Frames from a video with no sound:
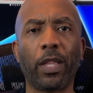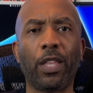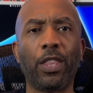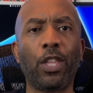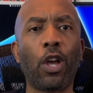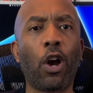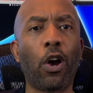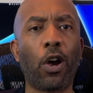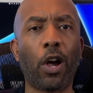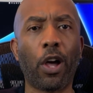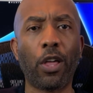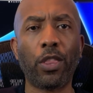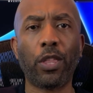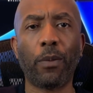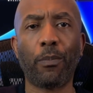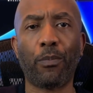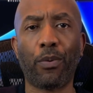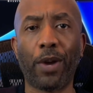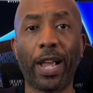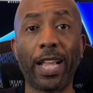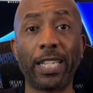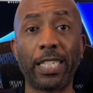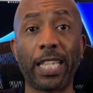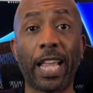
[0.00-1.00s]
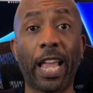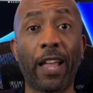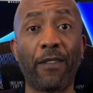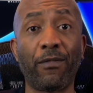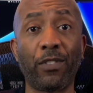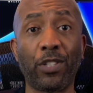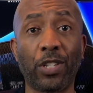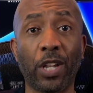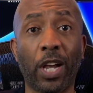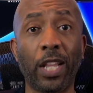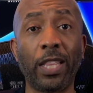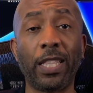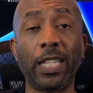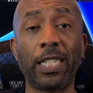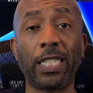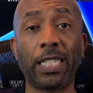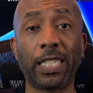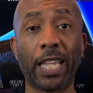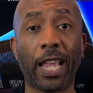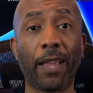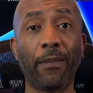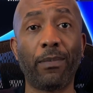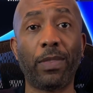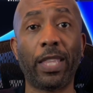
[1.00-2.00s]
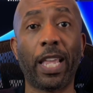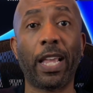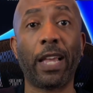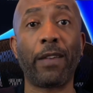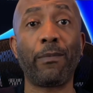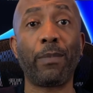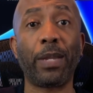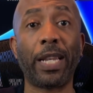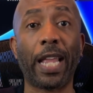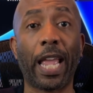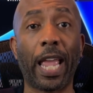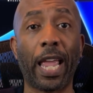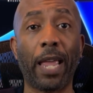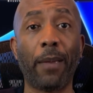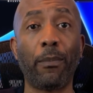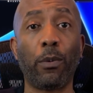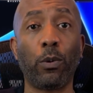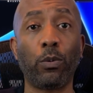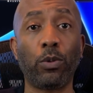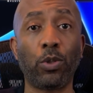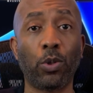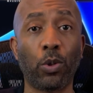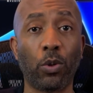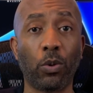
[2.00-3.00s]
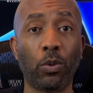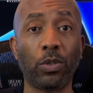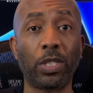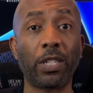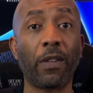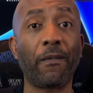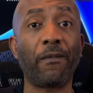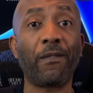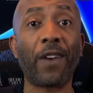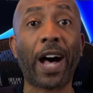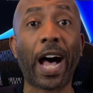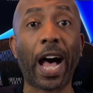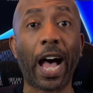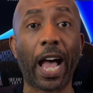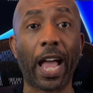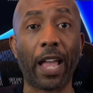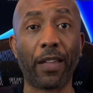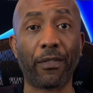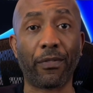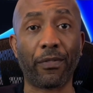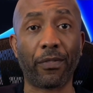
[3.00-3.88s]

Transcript: there are other brands that have done the same thing, have been able to survive